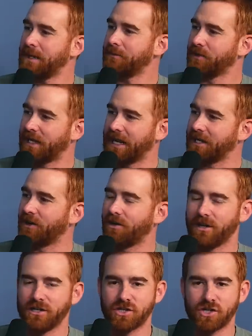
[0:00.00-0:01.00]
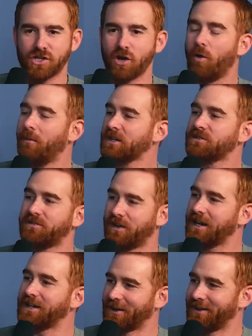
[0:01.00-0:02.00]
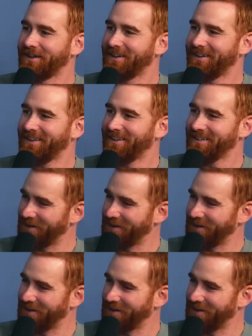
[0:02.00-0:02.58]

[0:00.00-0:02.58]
people getting hurt is so much funnier. Do